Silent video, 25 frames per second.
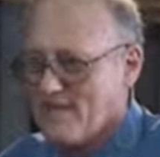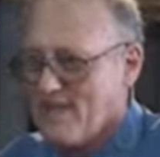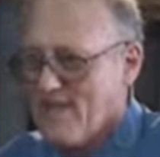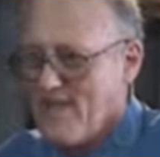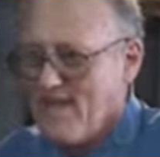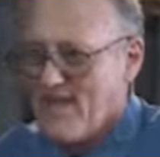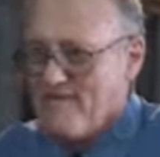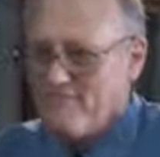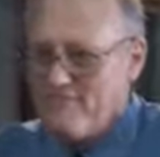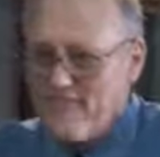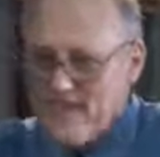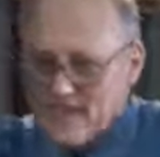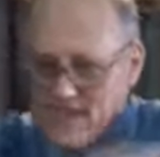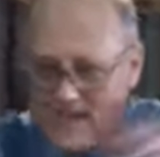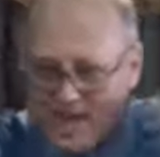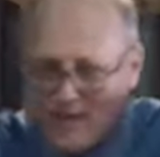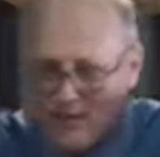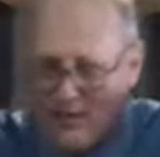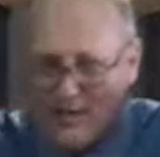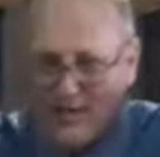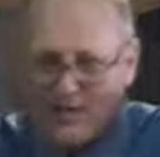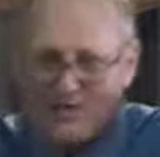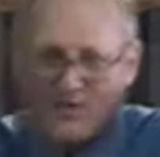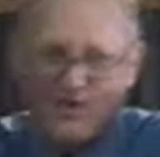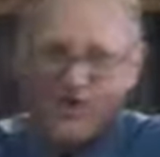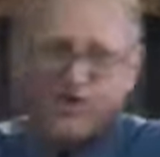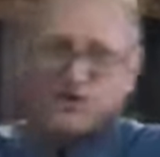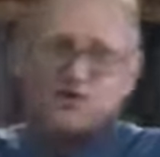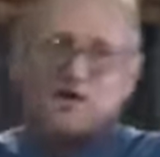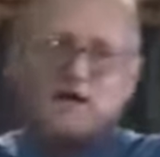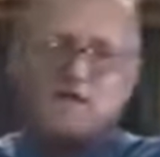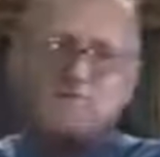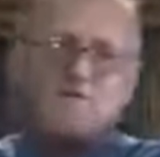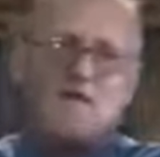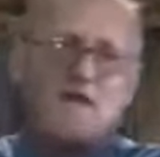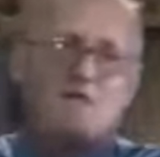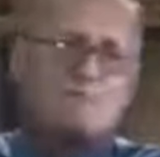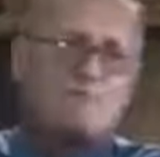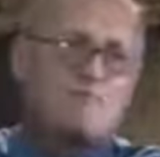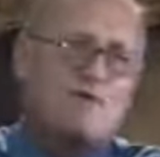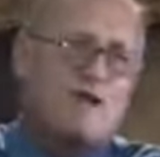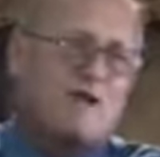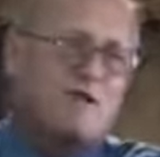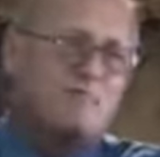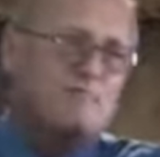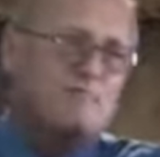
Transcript: And they go and look and they bring